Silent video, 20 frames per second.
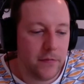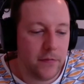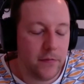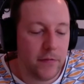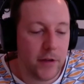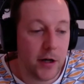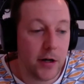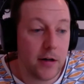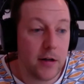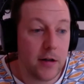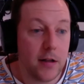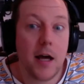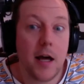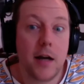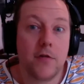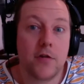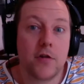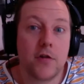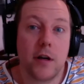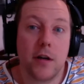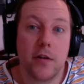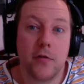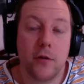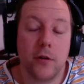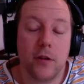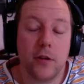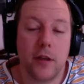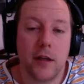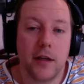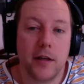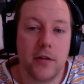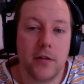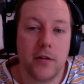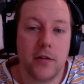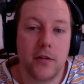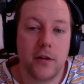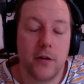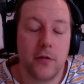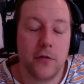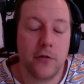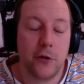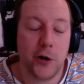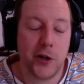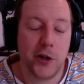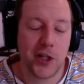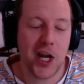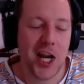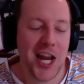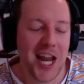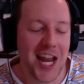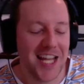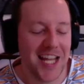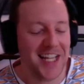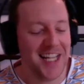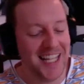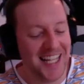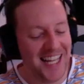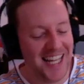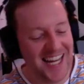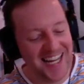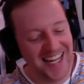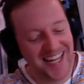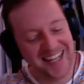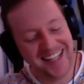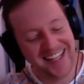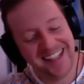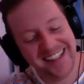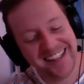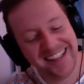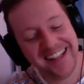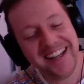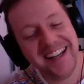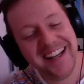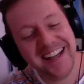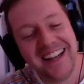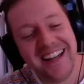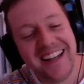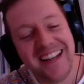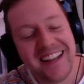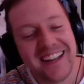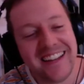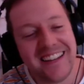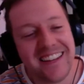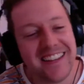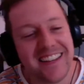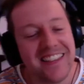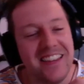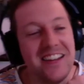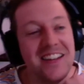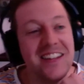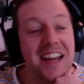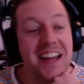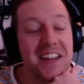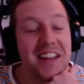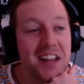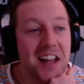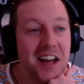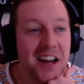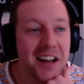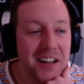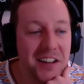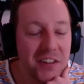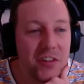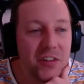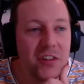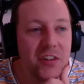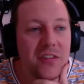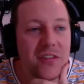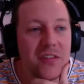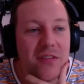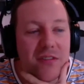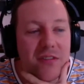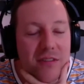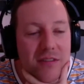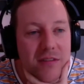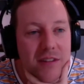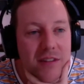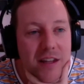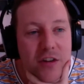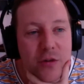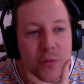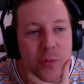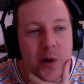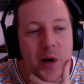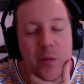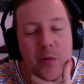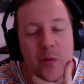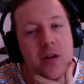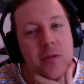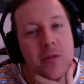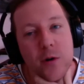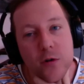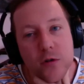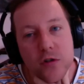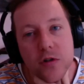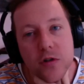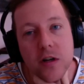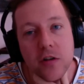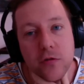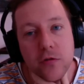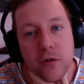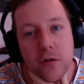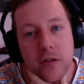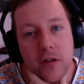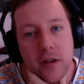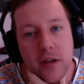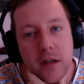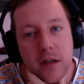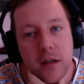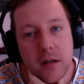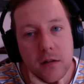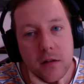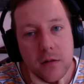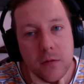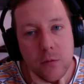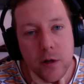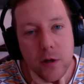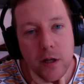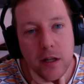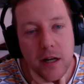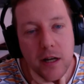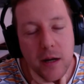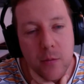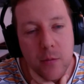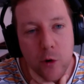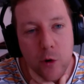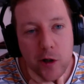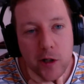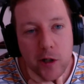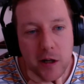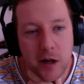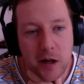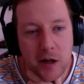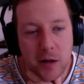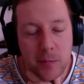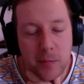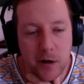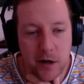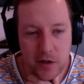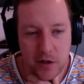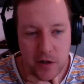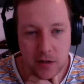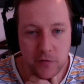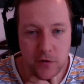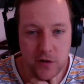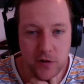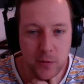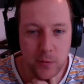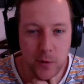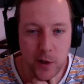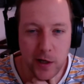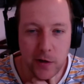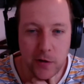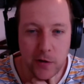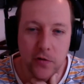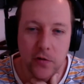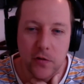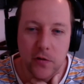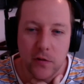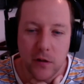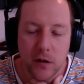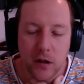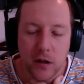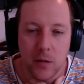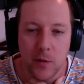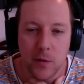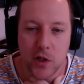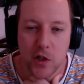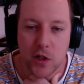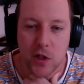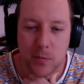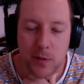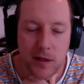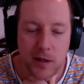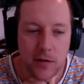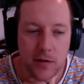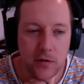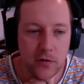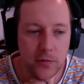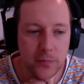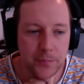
there are a lot of stressful things, unfortunately. The deadlines, that's probably the most stressful thing when I'm working on a project for someone else, a commission piece.